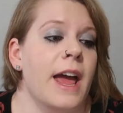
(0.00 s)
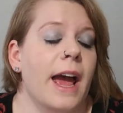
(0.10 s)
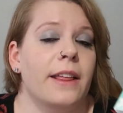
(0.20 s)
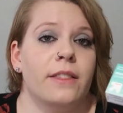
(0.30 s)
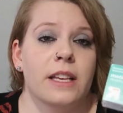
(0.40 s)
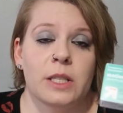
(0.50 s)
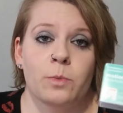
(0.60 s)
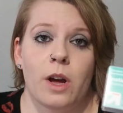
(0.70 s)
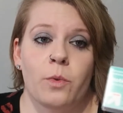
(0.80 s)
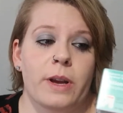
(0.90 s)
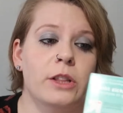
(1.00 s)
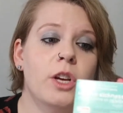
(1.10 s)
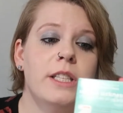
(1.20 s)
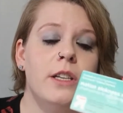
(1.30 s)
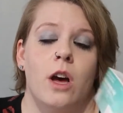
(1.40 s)
And this one, we
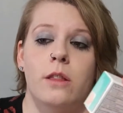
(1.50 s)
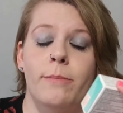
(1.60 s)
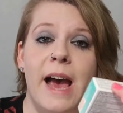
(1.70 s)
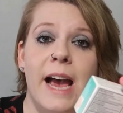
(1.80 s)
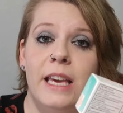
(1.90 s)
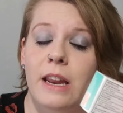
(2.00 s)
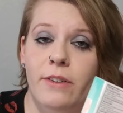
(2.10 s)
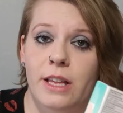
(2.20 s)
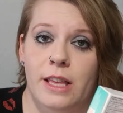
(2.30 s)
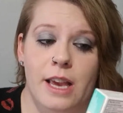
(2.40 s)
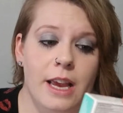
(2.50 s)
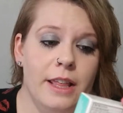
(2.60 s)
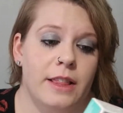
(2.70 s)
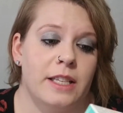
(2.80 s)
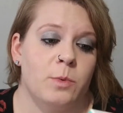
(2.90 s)
looked at all the back and everything,
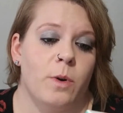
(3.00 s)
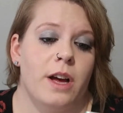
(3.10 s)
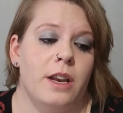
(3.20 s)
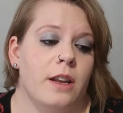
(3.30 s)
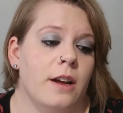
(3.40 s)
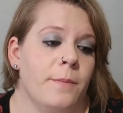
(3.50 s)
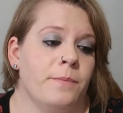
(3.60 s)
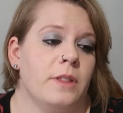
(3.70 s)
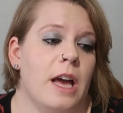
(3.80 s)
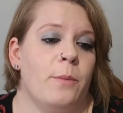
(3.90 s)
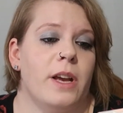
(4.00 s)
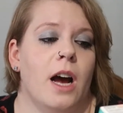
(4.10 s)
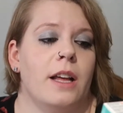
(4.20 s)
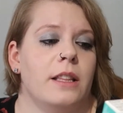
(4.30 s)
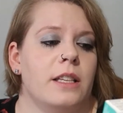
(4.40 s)
and this one that we
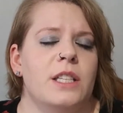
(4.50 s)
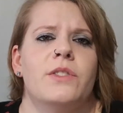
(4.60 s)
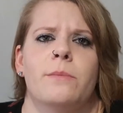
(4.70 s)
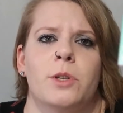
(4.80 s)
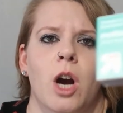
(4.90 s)
got, this is from